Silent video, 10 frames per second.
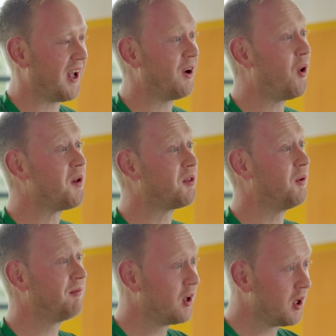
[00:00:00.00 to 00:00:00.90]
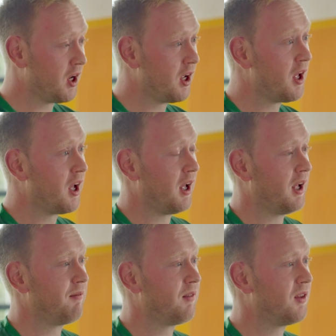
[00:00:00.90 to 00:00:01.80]
And also,
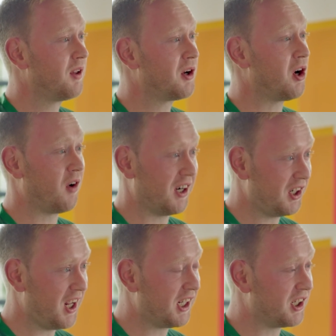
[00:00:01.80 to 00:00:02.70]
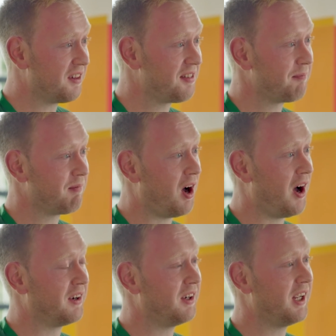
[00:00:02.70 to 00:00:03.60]
congratulations
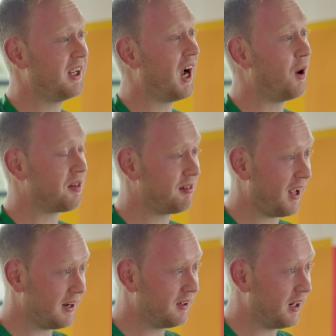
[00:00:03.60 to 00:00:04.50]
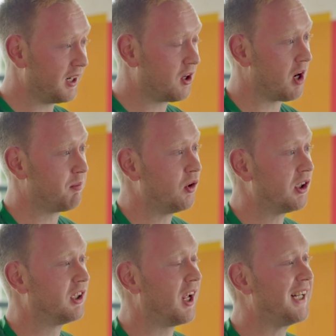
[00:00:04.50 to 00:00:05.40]
on the Outstanding
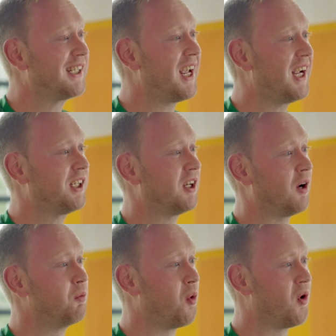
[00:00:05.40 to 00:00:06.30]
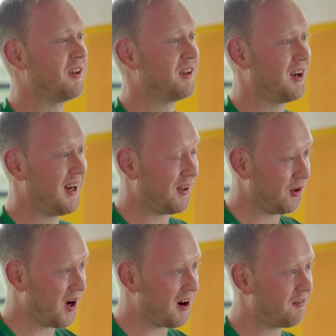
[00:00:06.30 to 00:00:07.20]
Contribution to Education Award today that
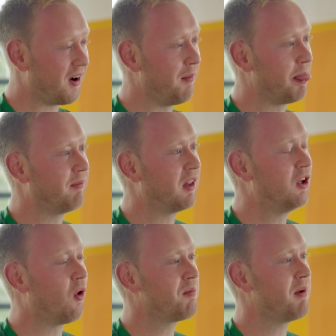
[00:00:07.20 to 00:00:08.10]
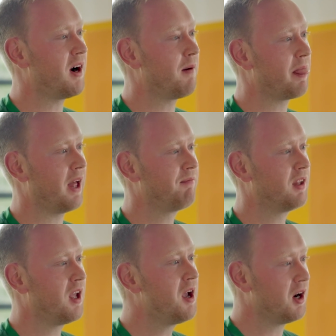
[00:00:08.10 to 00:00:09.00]
you got from the Lord Mayor,
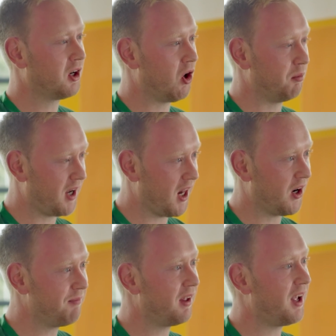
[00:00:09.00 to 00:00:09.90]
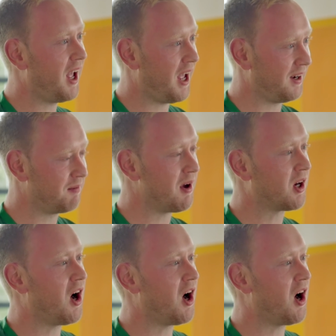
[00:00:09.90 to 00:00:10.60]
Colm Kelleher, and Mike